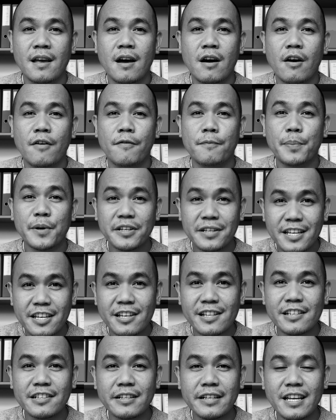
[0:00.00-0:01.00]
Of
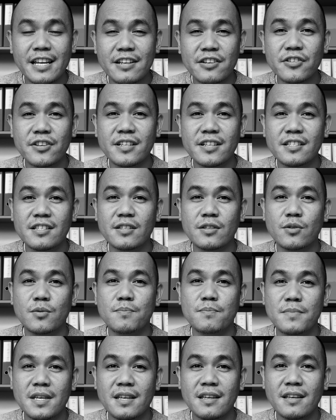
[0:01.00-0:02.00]
particular interest to
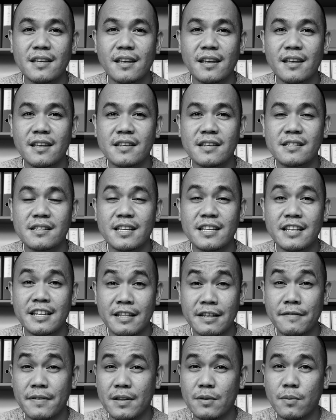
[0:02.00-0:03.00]
me is in
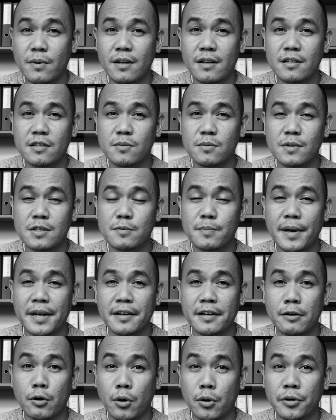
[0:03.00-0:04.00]
individuals with
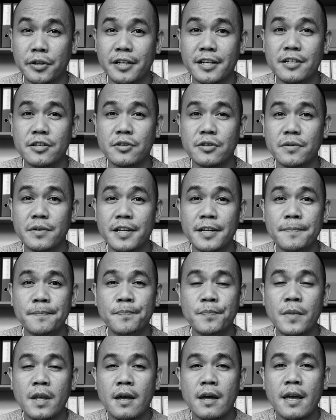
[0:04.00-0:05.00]
spinal cord injury,
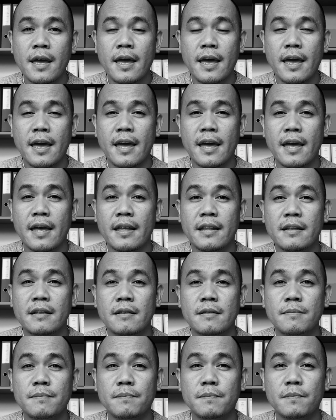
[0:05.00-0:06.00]

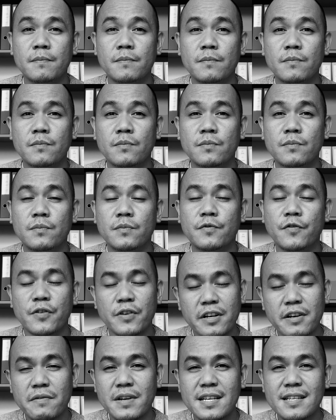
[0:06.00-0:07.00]
and for
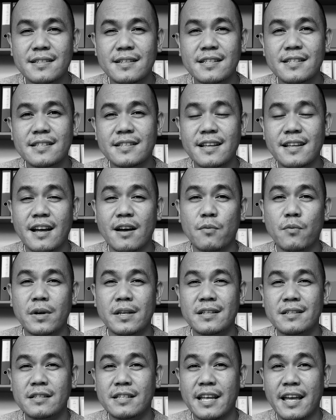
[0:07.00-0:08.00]
the reasons that
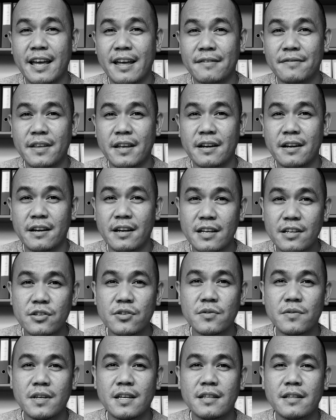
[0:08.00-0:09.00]
once they have their
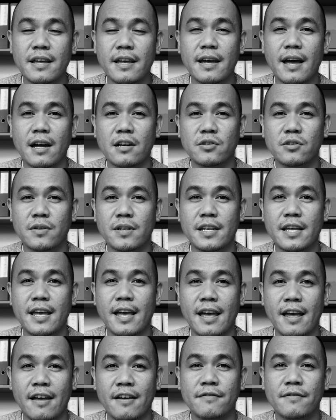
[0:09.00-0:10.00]
injury, they actually
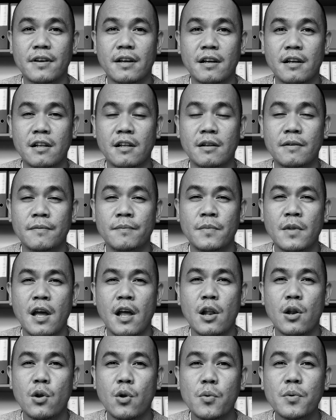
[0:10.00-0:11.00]
have
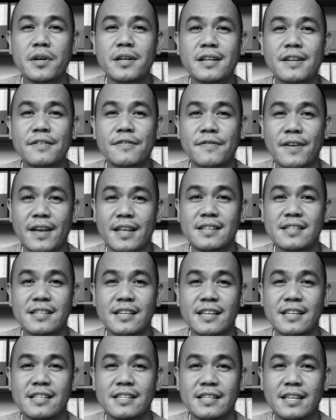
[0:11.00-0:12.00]
lower
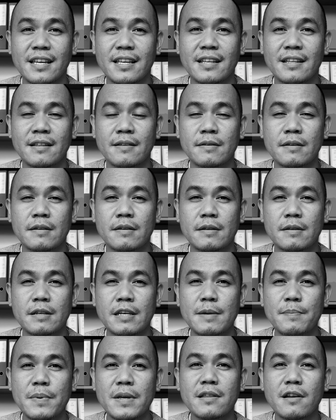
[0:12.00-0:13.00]
defenses in
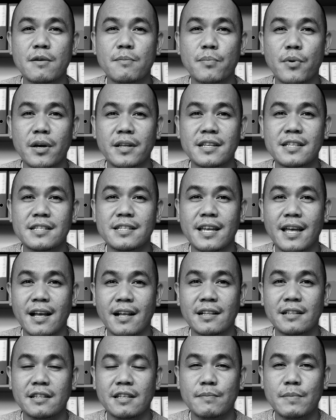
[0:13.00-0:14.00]
keeping their bodies
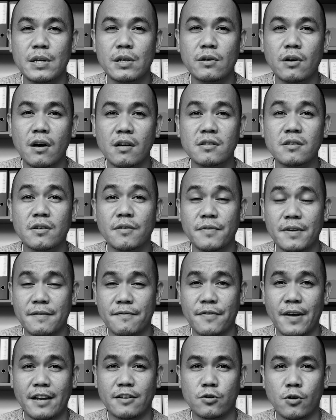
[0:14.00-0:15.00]
healthy because of
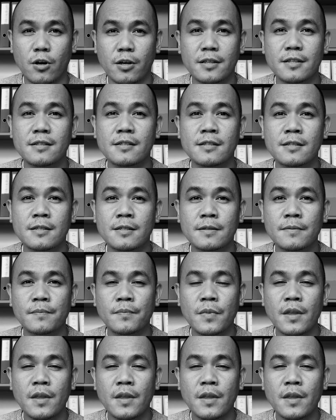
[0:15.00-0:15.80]
infections.